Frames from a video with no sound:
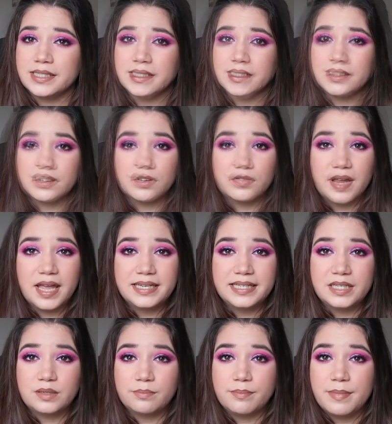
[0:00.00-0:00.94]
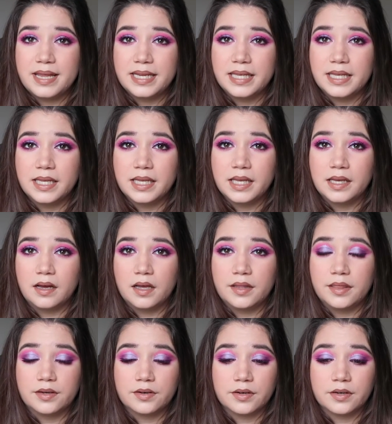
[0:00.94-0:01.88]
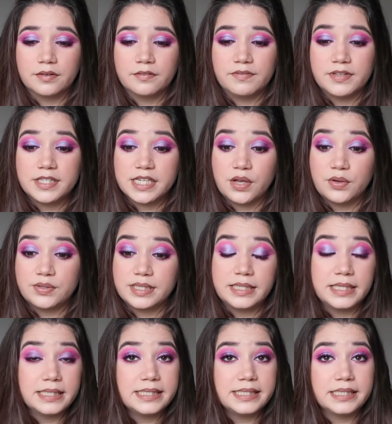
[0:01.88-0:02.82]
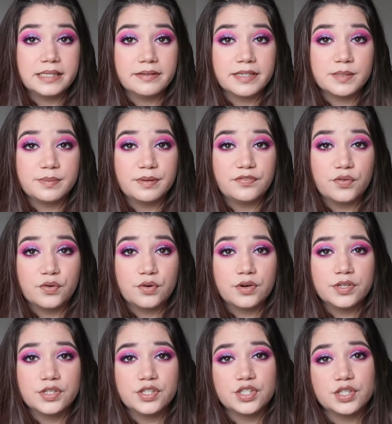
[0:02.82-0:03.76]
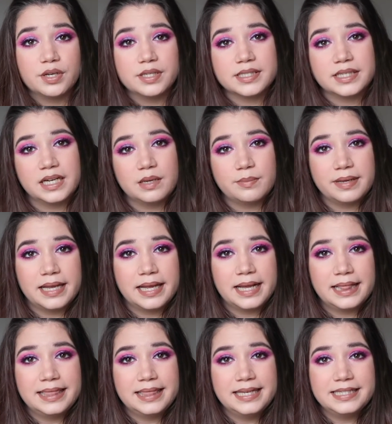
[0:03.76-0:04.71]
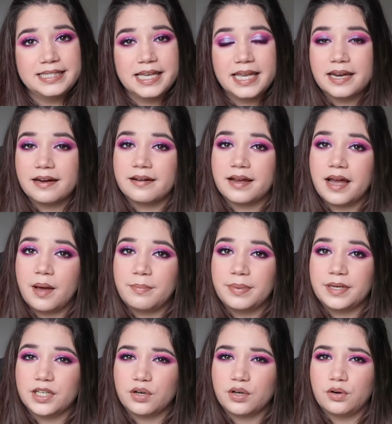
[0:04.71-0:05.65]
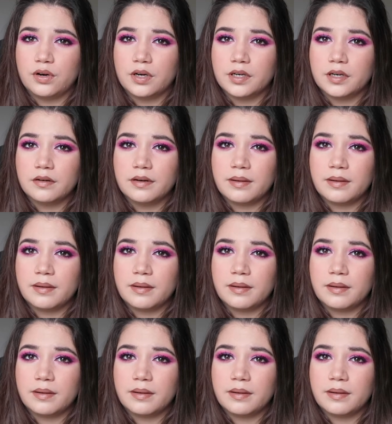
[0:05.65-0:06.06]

I've created many other videos in this series before, so it's gonna be linked here up in the corner.